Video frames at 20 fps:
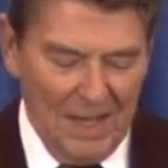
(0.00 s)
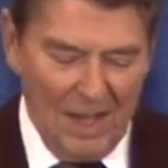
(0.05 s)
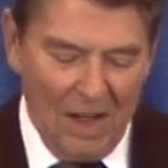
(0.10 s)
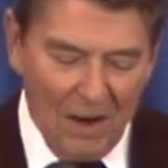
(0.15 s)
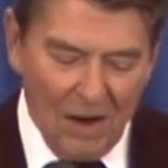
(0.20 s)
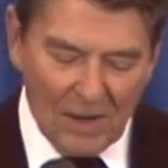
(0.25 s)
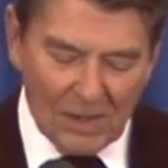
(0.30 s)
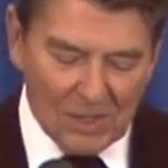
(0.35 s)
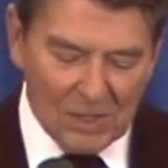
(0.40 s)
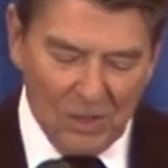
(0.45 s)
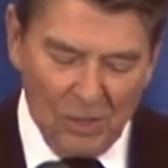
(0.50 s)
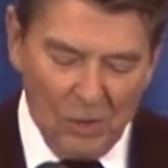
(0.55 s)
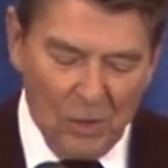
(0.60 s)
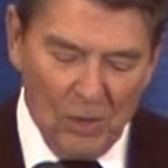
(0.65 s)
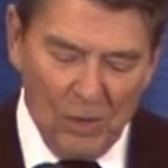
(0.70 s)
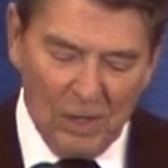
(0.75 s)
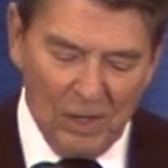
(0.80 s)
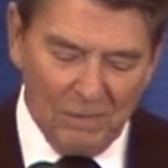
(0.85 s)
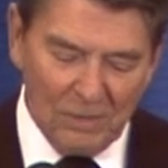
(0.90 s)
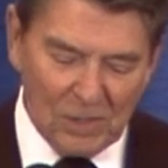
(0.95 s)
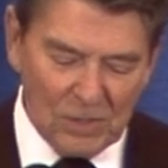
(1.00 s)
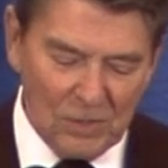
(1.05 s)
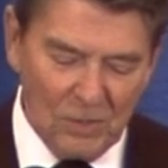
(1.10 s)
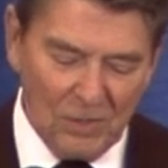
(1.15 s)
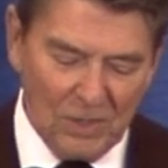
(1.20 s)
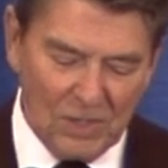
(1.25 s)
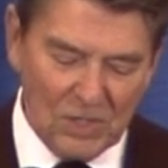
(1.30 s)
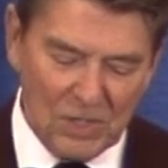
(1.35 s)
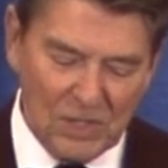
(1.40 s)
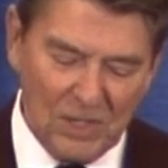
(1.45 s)
heart to all of us who
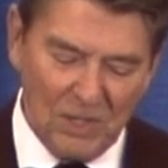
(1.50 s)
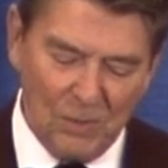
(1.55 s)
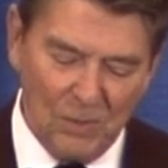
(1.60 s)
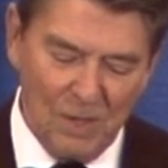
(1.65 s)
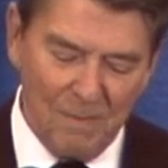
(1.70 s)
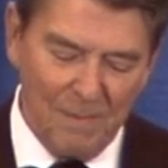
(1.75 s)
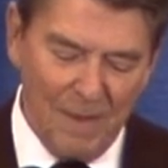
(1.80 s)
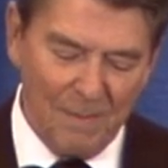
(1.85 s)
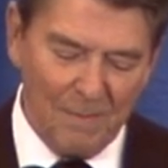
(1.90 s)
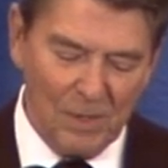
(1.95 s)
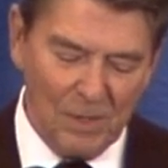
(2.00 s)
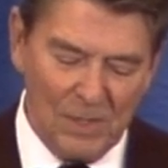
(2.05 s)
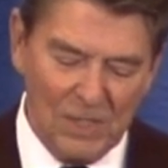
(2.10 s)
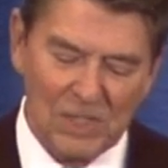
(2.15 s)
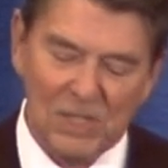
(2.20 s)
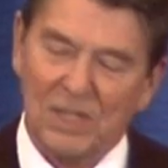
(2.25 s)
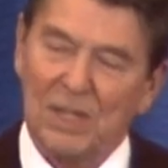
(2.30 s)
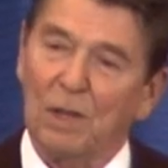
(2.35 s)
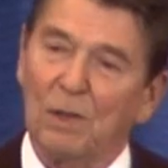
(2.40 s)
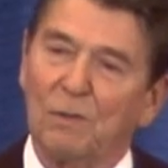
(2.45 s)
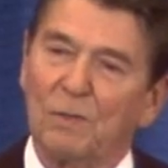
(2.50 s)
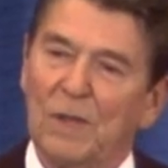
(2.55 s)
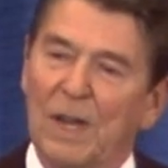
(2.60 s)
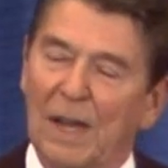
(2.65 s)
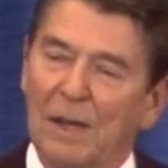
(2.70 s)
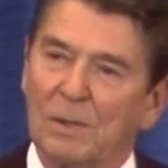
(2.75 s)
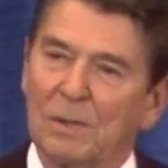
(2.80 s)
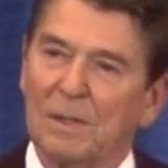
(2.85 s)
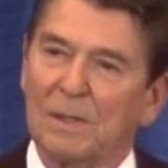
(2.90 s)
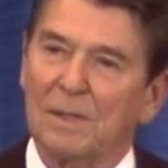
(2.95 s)
can still remember the
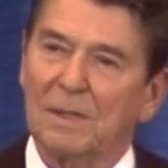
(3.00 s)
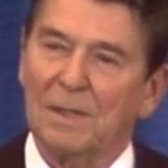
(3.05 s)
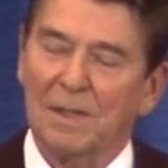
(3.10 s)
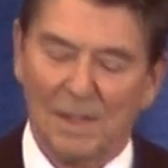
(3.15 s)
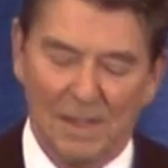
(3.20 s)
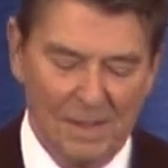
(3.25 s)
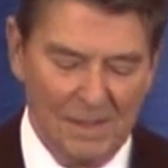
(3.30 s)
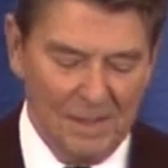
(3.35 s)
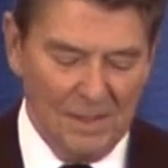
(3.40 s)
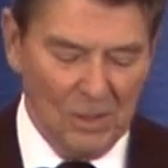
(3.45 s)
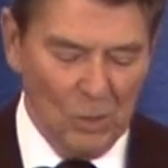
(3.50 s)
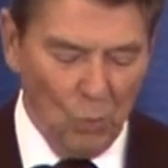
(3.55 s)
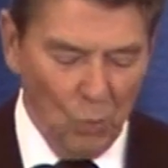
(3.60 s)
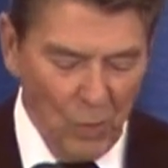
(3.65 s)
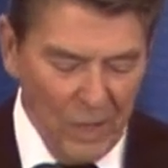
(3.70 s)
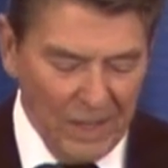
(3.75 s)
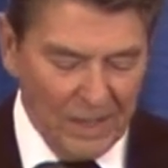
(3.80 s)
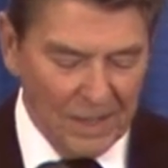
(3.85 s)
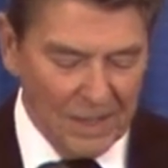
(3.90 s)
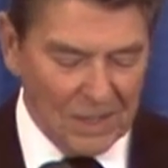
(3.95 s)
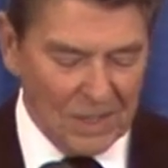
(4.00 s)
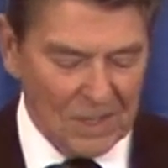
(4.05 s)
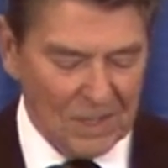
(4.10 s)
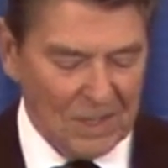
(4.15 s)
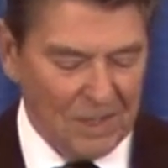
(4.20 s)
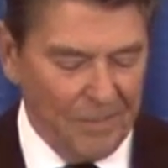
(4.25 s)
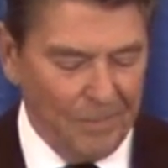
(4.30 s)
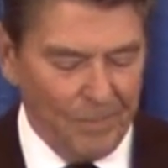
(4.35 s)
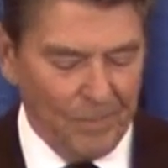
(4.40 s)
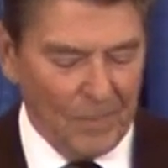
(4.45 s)
self-doubt, the
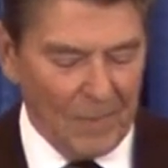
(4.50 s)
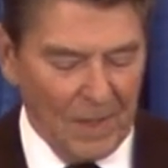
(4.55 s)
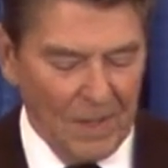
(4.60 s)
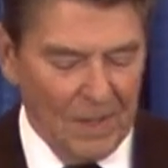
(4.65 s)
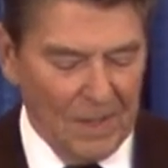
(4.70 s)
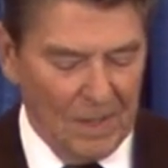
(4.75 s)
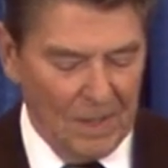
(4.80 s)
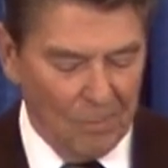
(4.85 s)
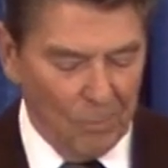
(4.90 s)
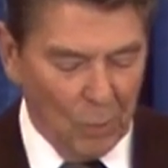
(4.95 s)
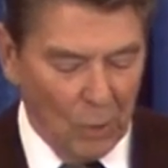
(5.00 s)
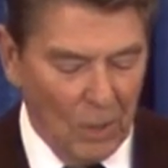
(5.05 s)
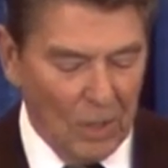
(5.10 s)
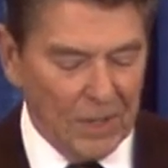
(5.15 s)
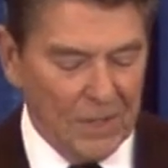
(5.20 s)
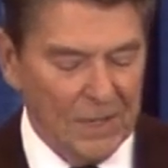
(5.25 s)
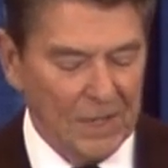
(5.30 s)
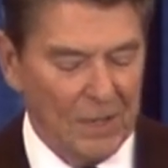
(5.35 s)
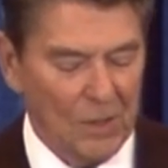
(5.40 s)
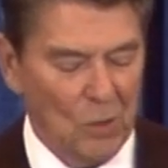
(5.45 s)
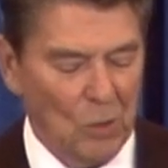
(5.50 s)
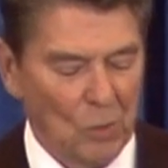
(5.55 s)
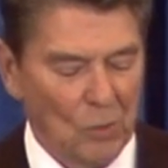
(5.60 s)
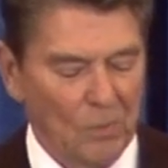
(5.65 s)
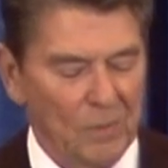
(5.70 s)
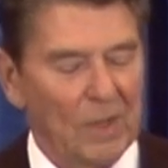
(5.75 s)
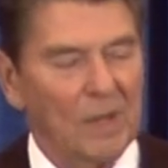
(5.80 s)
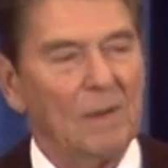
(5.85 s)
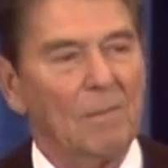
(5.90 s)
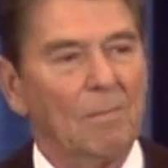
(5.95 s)
weakness abroad and at
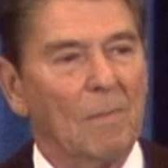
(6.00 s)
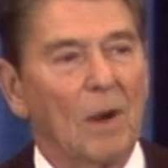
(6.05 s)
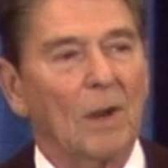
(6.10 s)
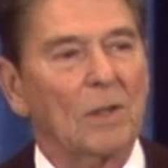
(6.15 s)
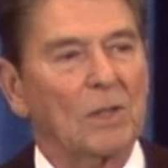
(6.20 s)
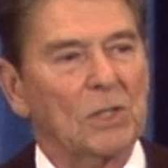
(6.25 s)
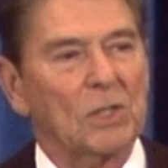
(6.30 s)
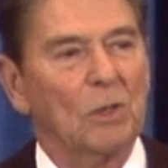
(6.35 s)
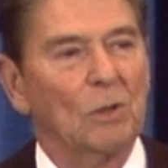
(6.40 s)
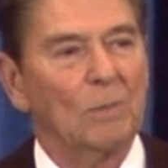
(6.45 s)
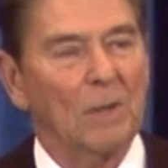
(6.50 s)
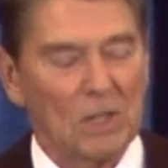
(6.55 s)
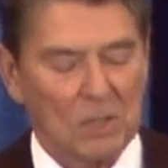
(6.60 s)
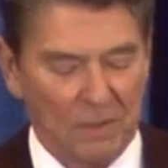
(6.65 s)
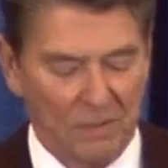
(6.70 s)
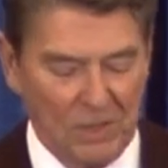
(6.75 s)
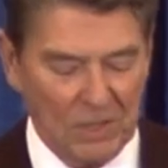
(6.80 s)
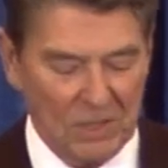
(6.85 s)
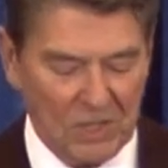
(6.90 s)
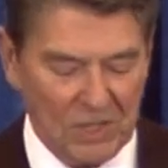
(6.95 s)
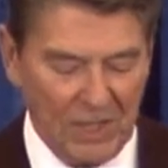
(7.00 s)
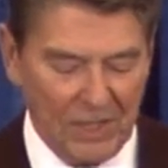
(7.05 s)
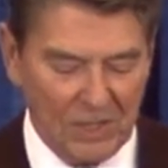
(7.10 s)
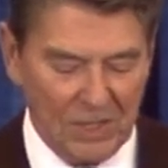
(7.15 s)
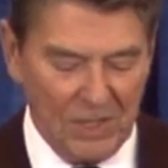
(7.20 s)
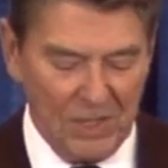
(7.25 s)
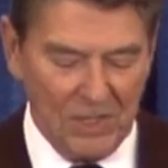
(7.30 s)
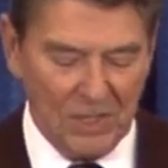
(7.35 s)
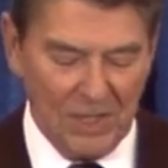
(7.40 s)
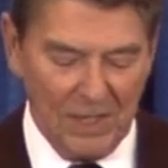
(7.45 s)
home that marked so much of the
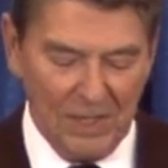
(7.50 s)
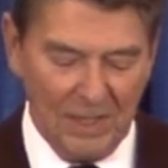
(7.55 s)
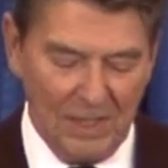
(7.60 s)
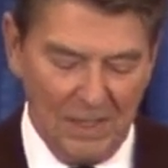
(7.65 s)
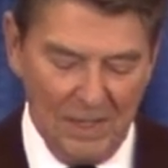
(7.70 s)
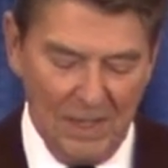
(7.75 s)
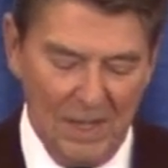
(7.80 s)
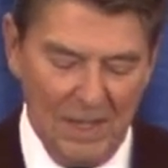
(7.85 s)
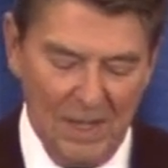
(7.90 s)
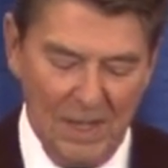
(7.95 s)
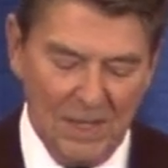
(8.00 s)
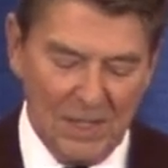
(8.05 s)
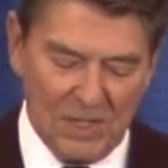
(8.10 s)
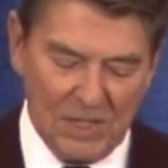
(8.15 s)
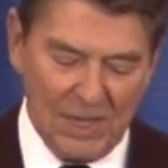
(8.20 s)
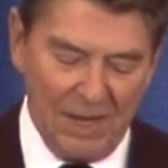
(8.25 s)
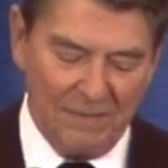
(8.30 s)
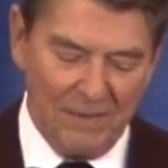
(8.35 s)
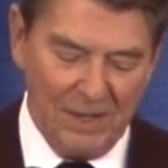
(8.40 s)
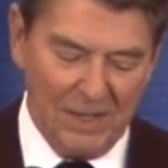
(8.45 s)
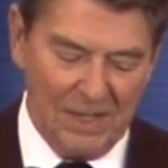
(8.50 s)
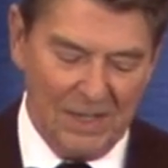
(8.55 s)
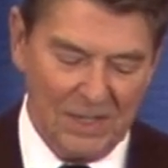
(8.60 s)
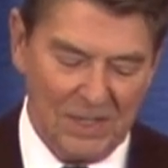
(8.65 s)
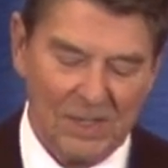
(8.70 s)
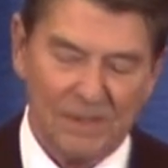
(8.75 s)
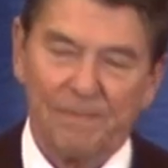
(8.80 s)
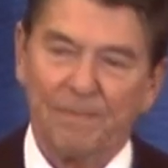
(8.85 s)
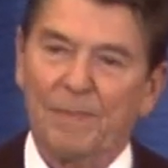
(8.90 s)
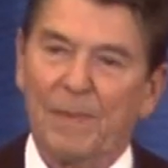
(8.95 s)
60s and the
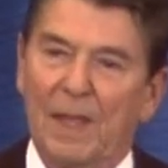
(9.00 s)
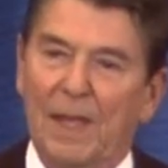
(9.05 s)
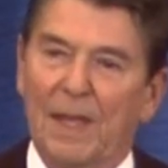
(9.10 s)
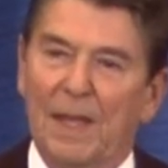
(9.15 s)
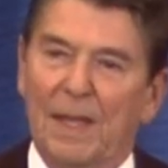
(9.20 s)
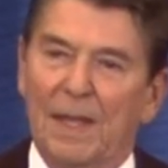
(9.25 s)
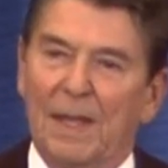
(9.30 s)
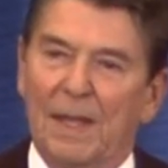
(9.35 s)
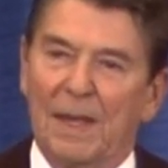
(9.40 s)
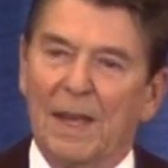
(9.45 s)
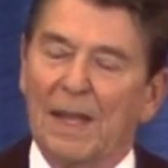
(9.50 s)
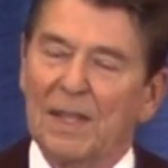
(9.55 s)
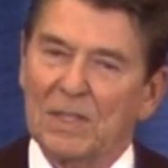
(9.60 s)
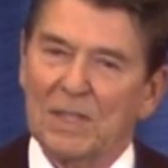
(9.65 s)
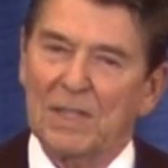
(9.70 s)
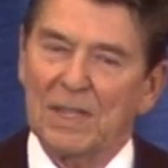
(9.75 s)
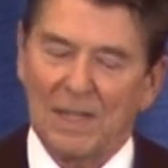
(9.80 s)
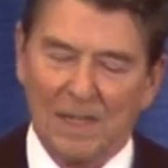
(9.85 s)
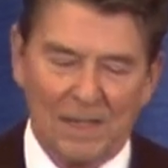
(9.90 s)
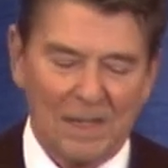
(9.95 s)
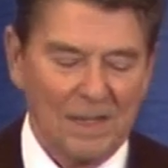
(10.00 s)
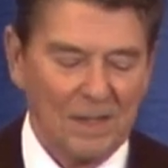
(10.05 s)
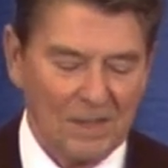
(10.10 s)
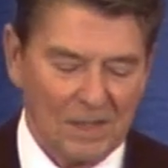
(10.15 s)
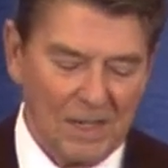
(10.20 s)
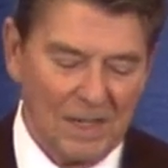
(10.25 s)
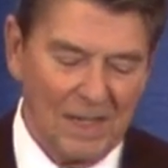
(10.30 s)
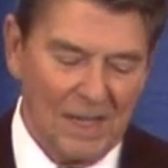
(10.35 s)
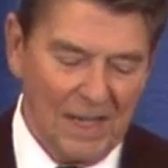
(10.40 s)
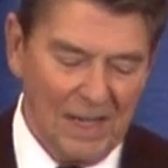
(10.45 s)
70s. And I see it here
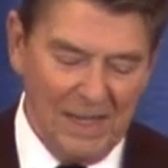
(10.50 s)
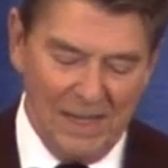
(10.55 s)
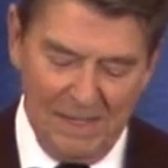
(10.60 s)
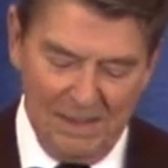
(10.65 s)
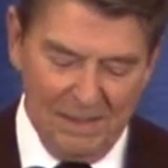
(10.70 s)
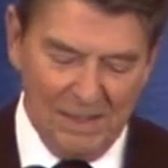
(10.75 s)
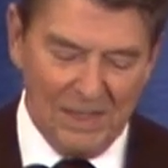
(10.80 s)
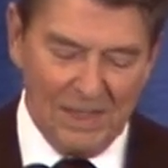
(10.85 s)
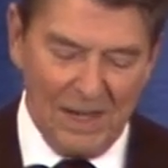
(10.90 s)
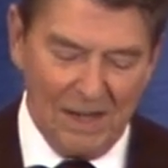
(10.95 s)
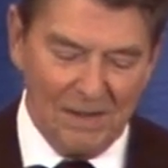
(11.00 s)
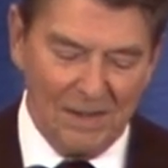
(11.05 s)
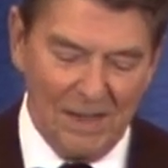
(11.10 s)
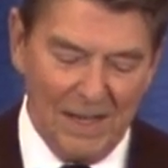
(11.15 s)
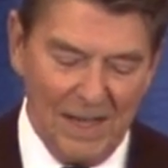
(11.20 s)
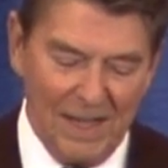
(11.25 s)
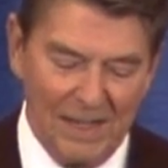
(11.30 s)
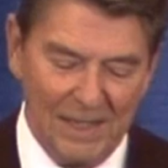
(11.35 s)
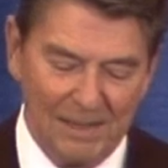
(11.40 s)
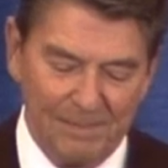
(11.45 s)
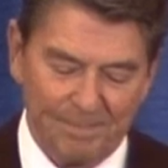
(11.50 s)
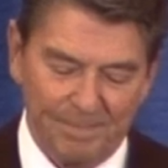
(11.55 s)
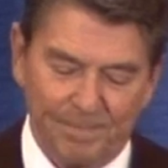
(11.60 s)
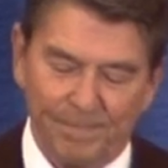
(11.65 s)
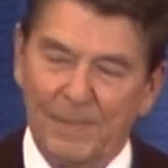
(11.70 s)
today in Carolina.